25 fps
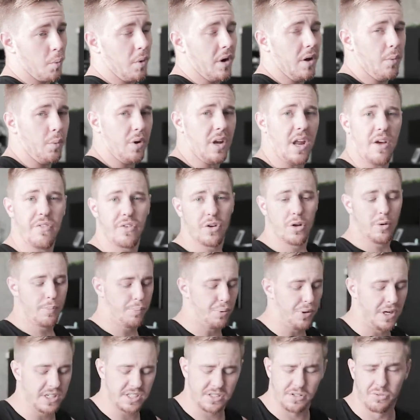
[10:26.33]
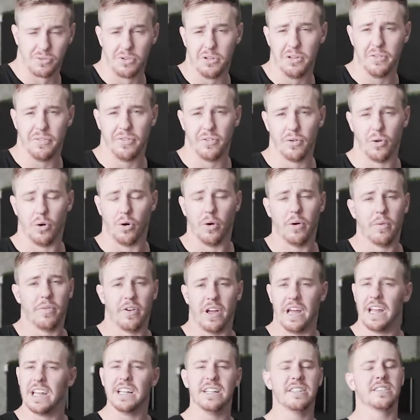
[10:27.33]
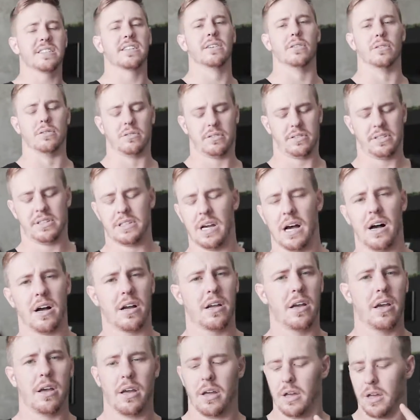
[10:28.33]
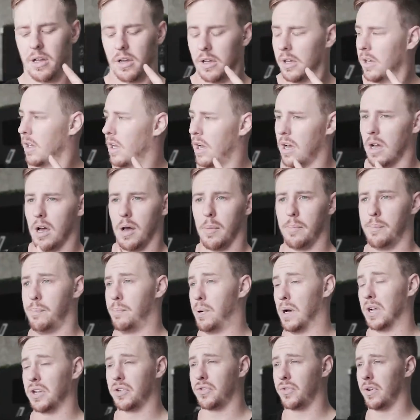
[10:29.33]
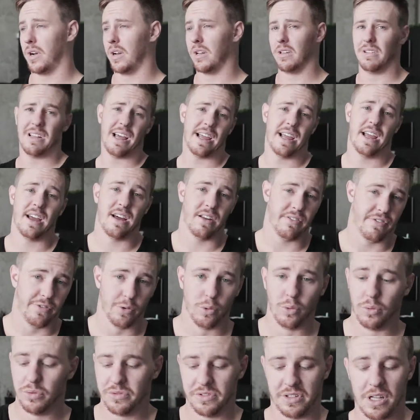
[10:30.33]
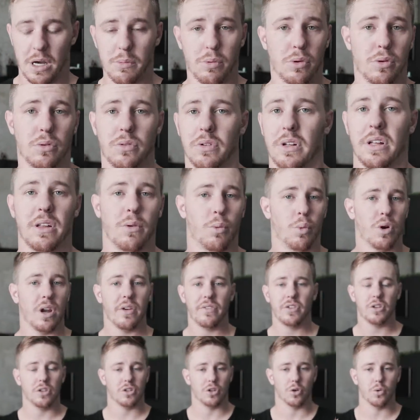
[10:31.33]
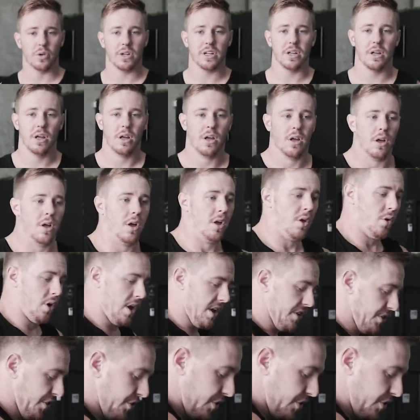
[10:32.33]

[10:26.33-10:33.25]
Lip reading: Whenever you press through the floor for any skill, tuck, punch front, layout, full, double, whatever you're doing, as